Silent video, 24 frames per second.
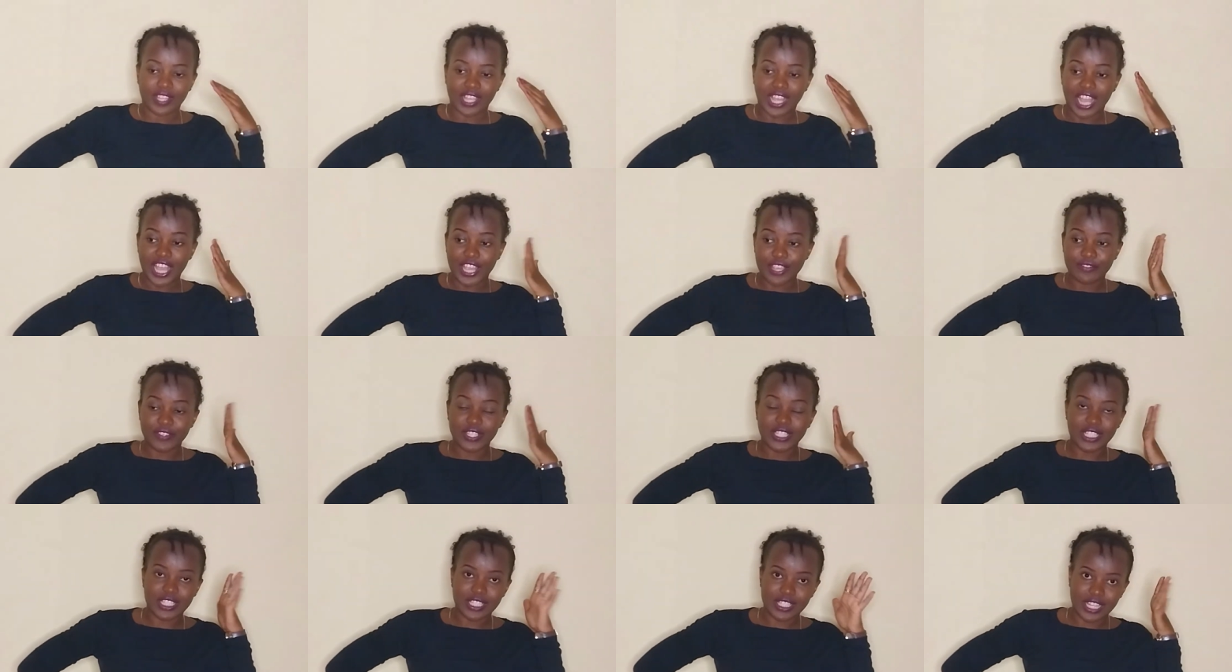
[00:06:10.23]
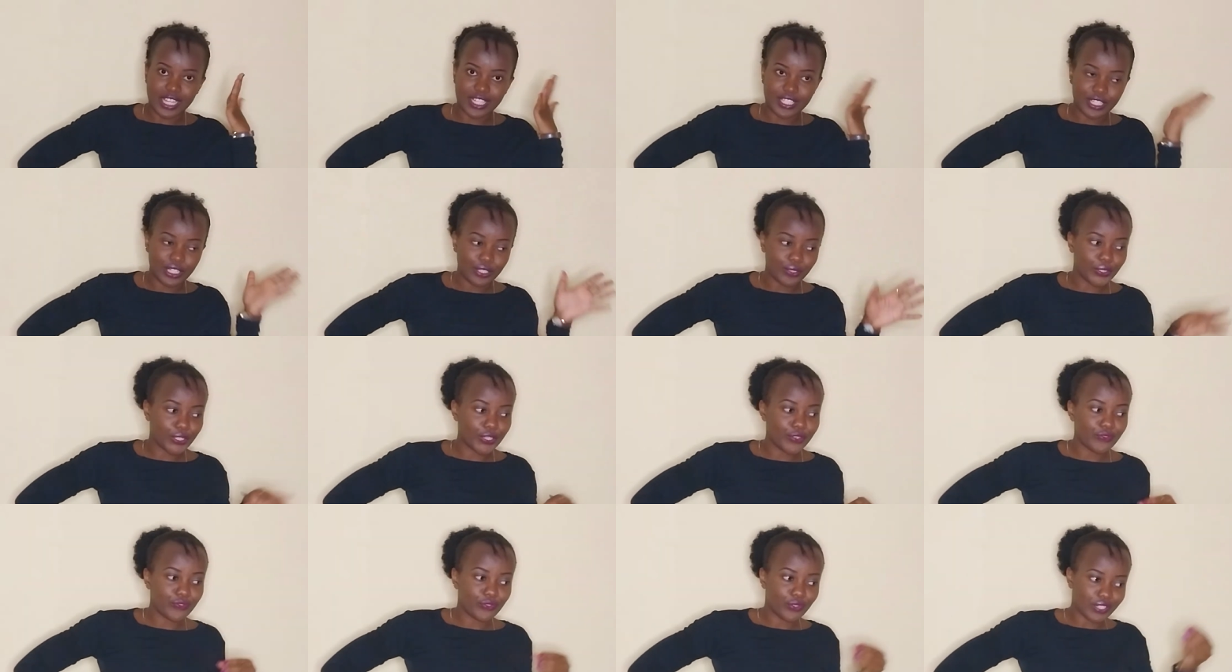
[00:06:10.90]
I even started
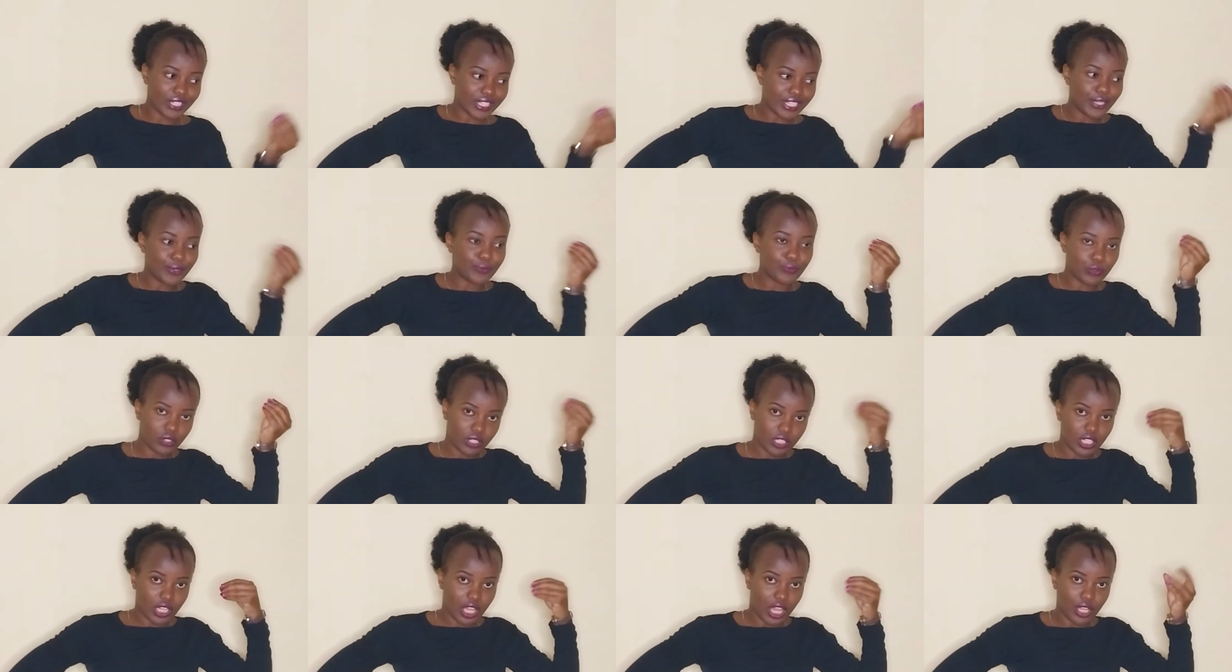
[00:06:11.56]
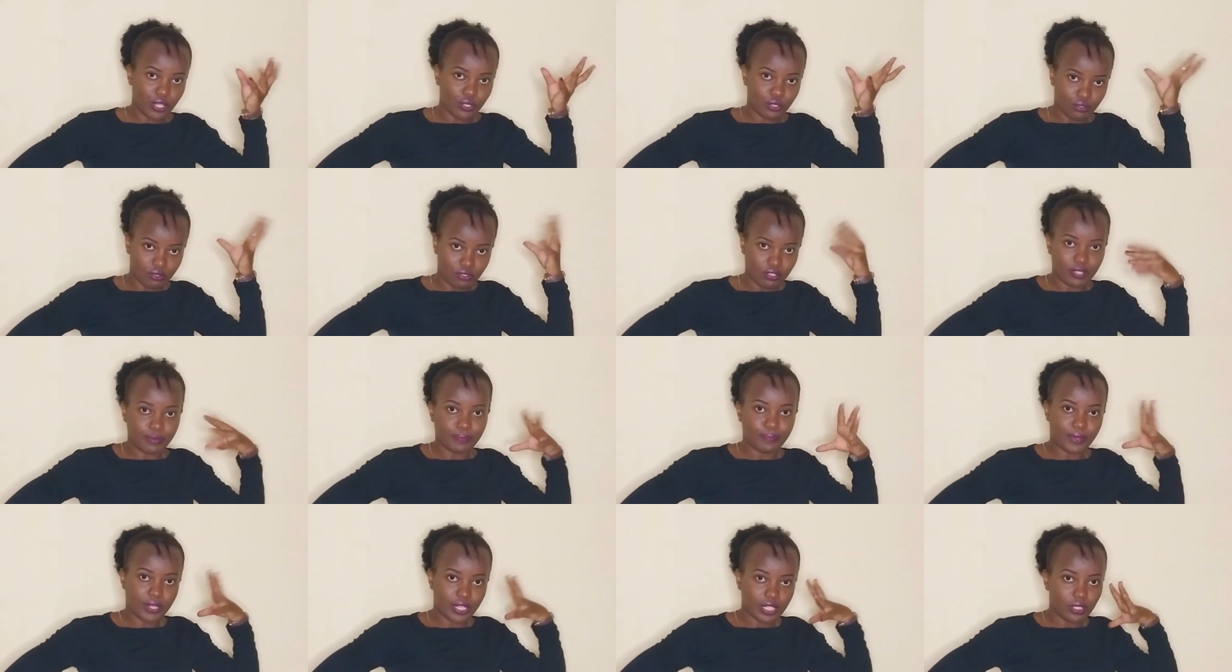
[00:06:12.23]
looking for some water to
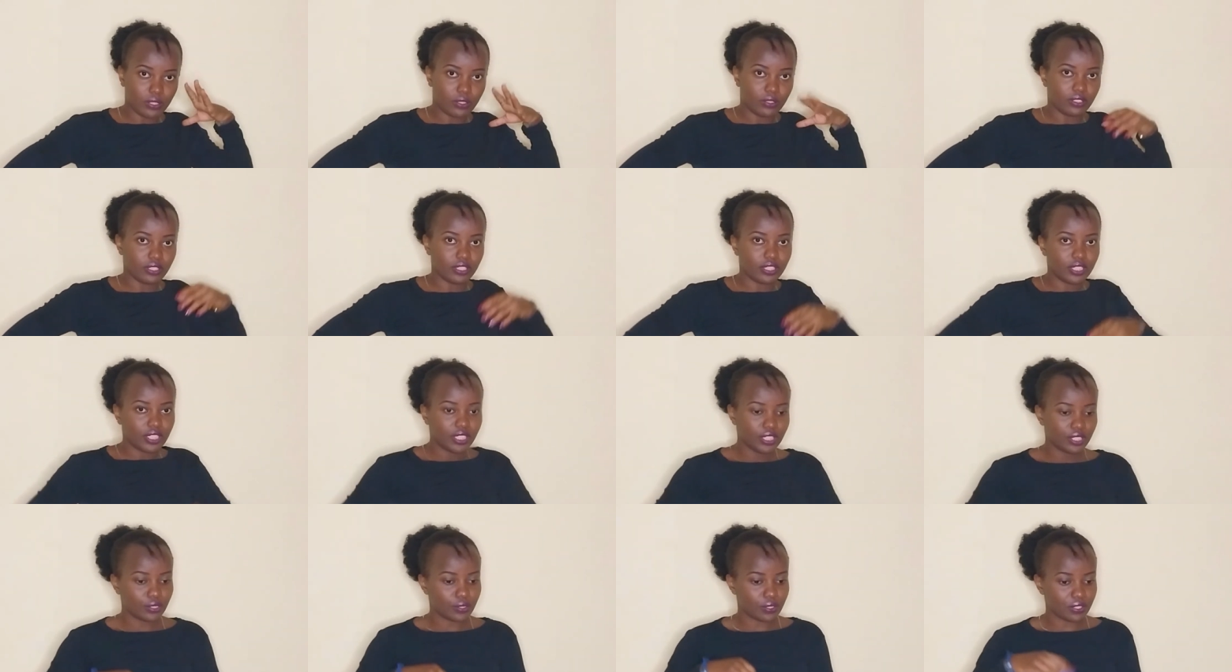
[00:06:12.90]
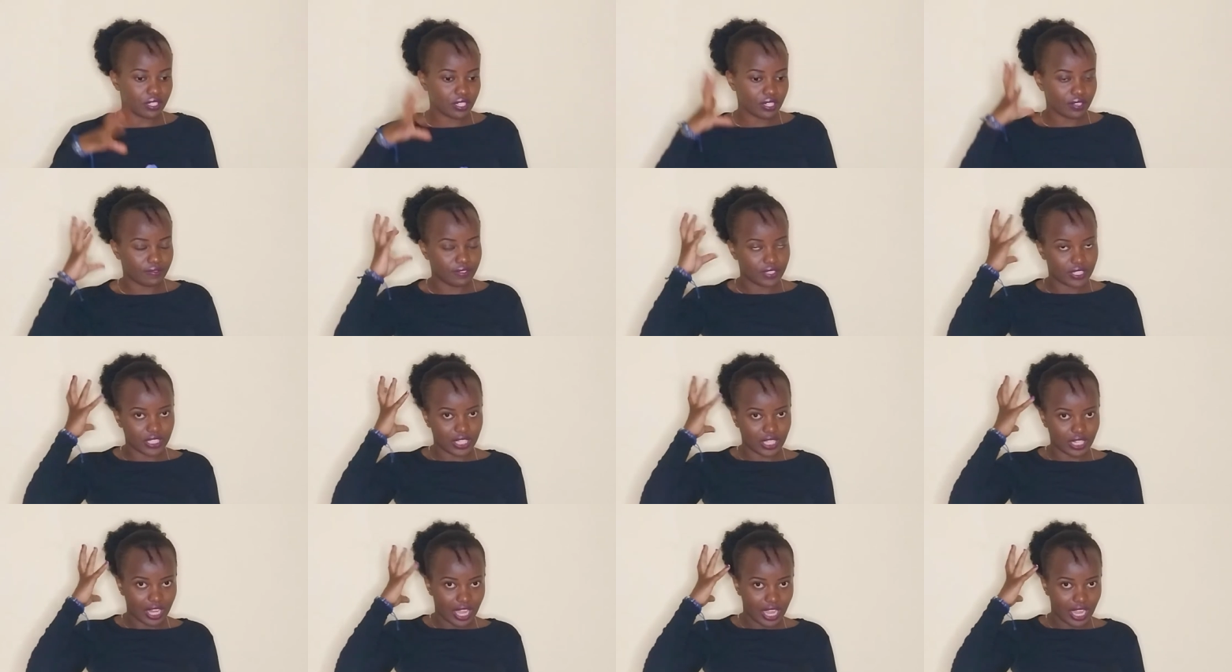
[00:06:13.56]
sprinkle to see if
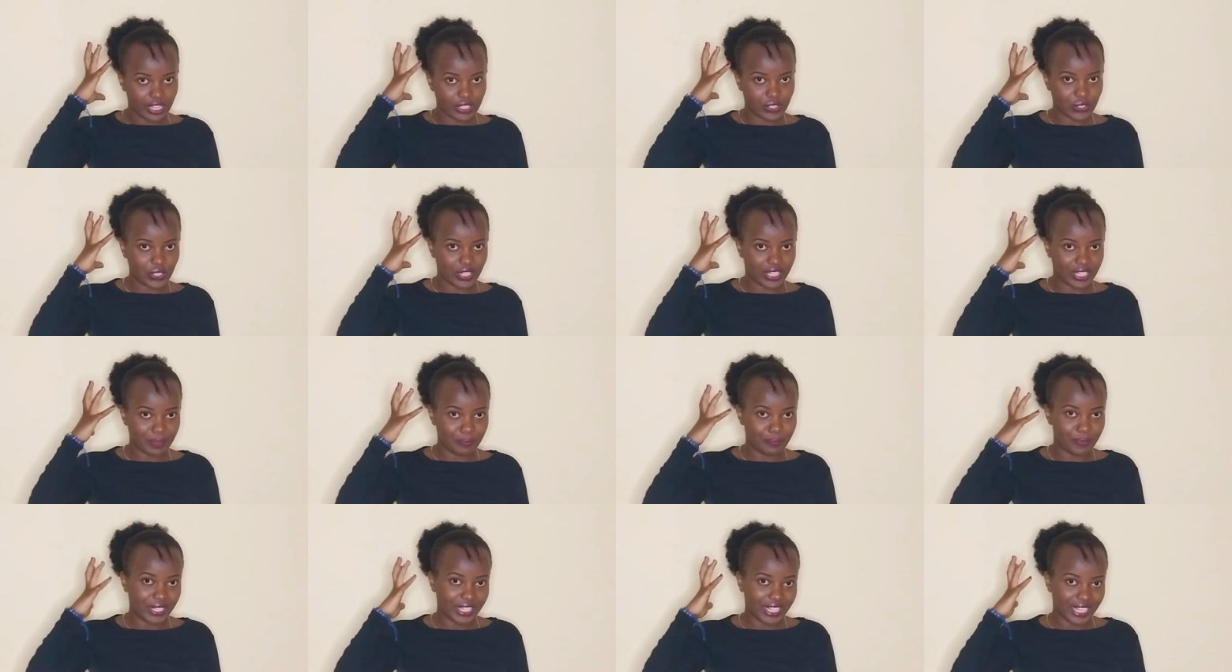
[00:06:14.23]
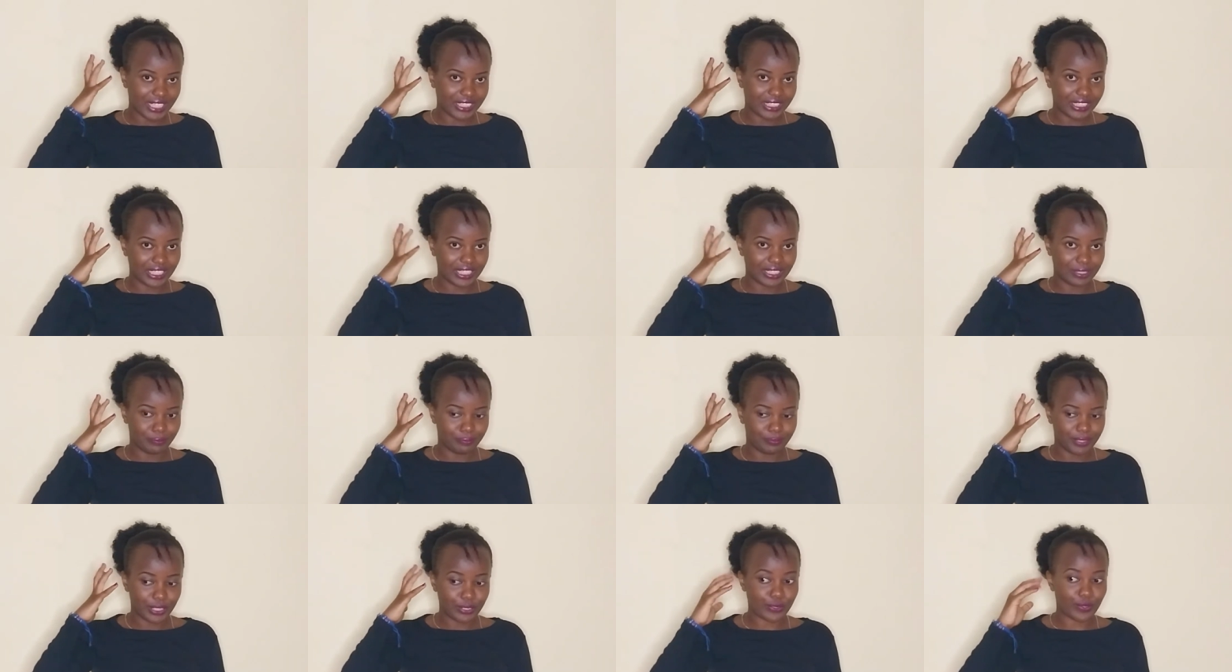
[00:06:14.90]
it can actually be light a little
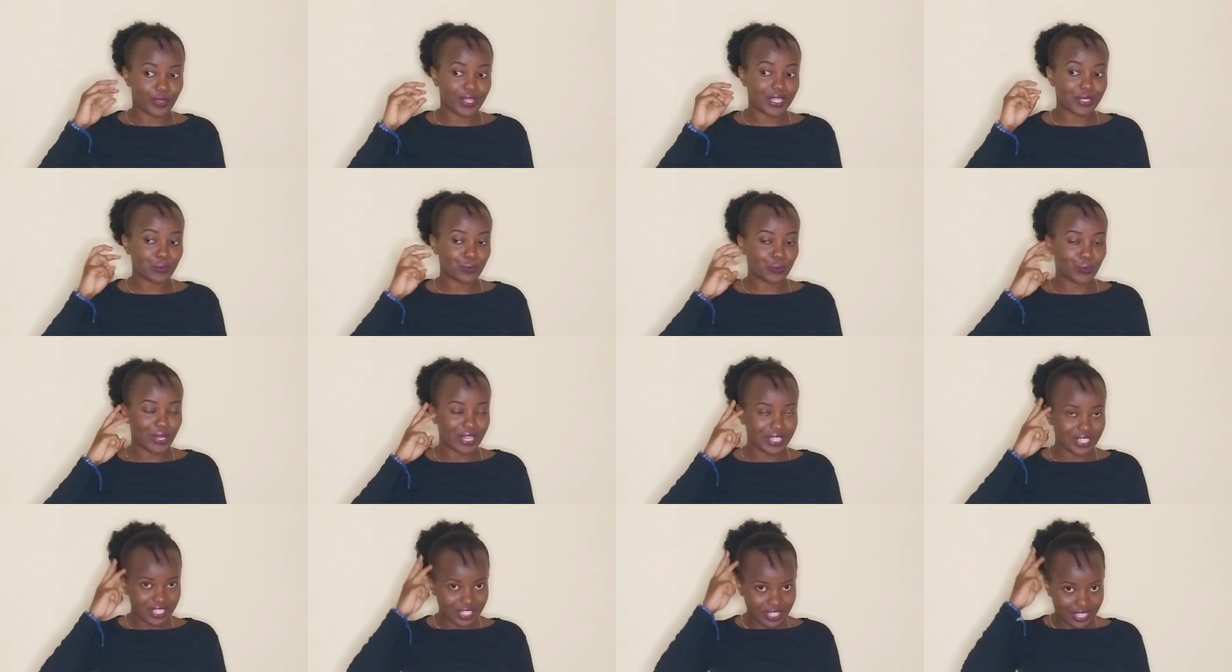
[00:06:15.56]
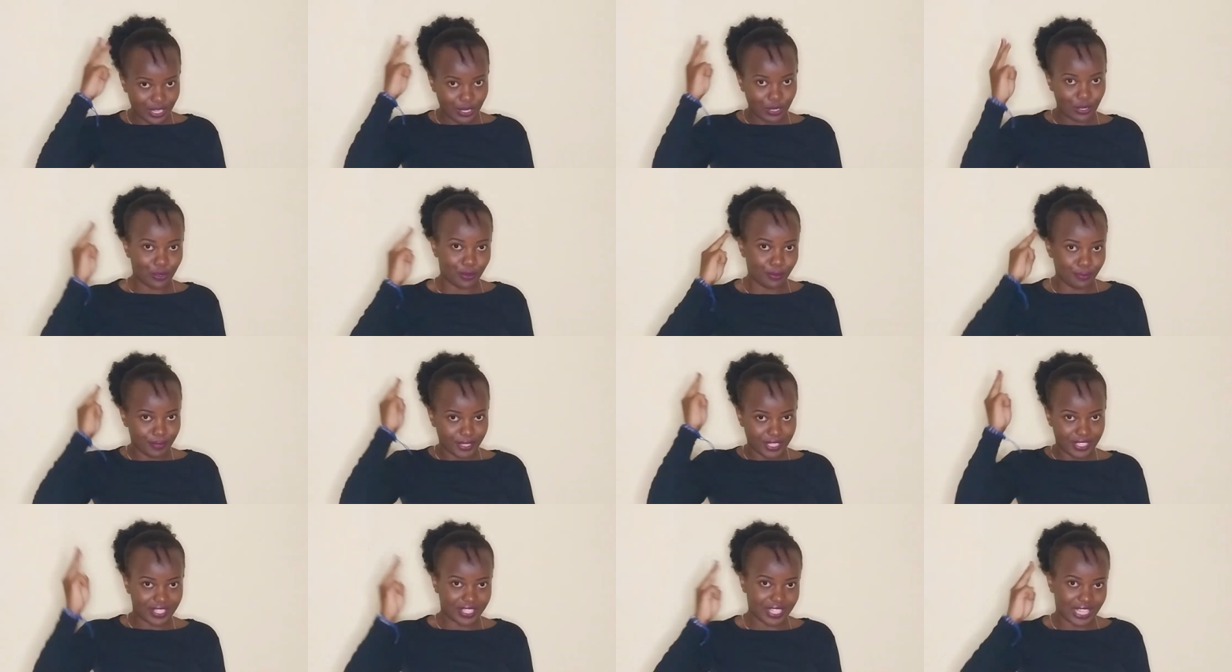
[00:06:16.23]
bit so that once the comb
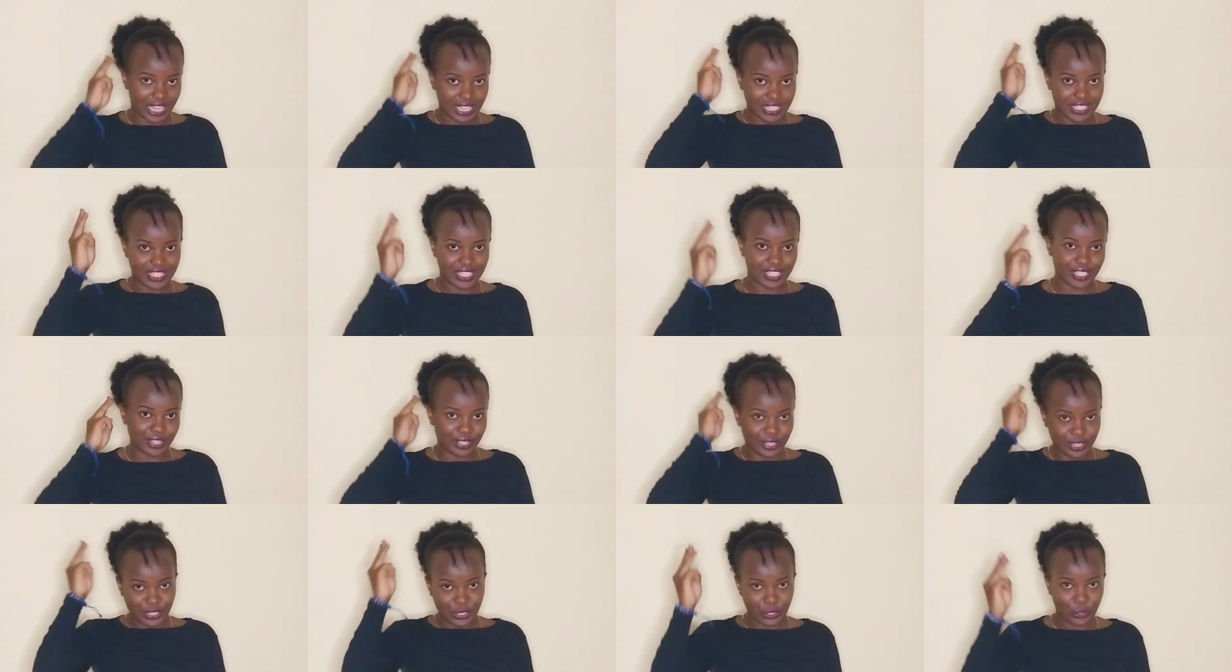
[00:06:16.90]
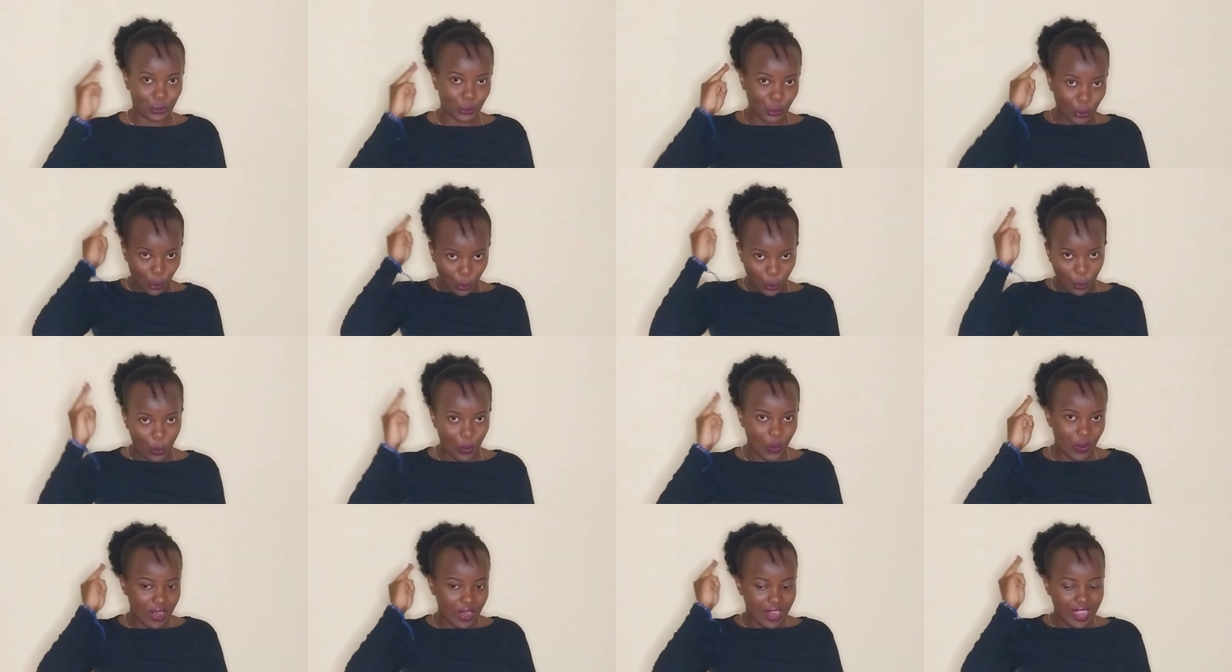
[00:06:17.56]
is getting
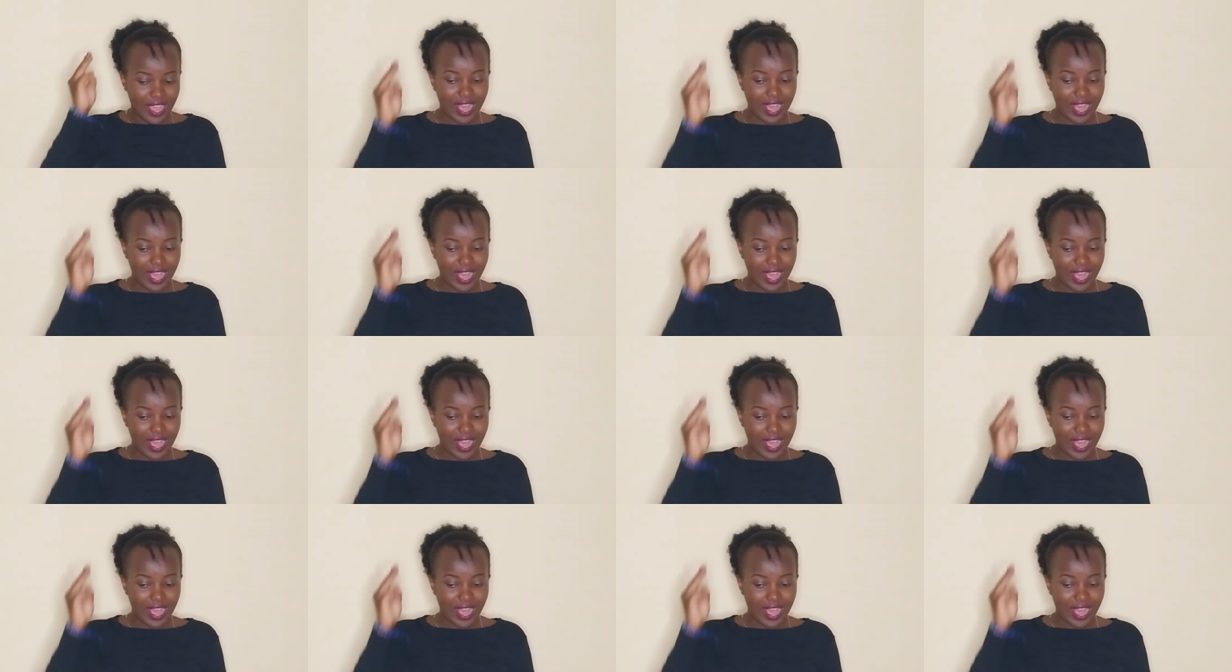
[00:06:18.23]
through,